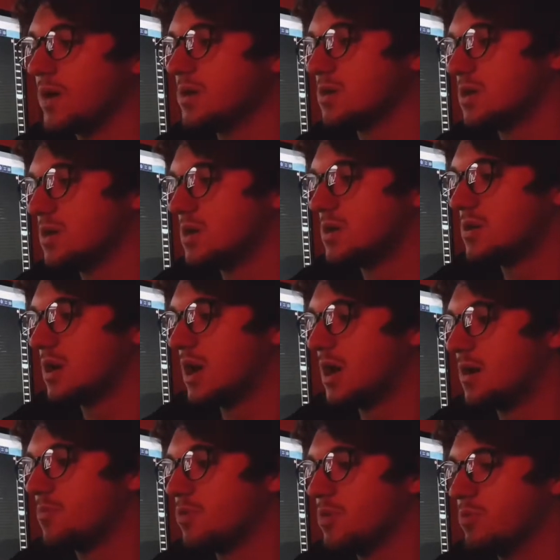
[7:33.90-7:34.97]
good.
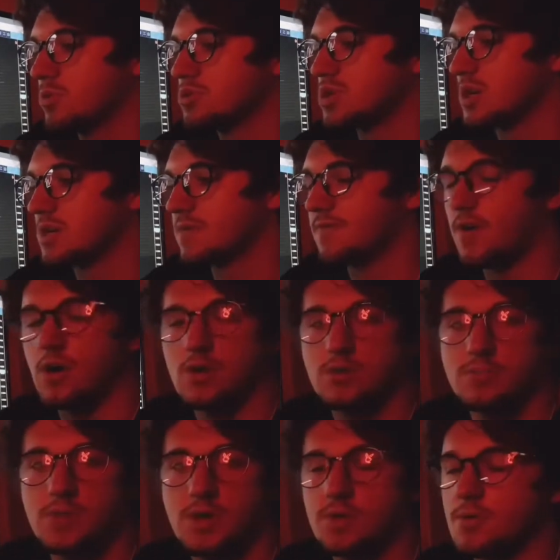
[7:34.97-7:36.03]
We will check
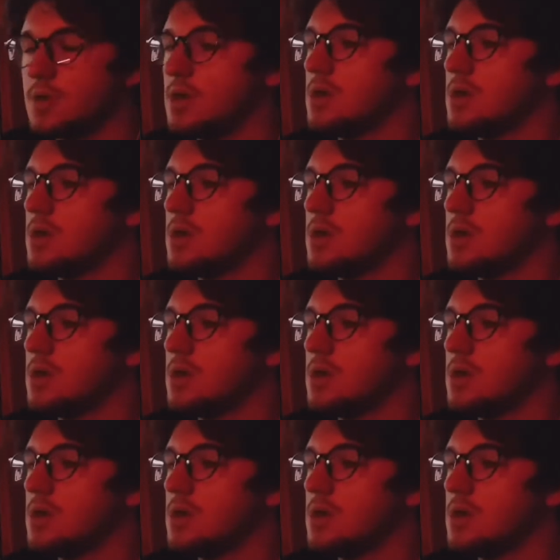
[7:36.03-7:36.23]
volume though.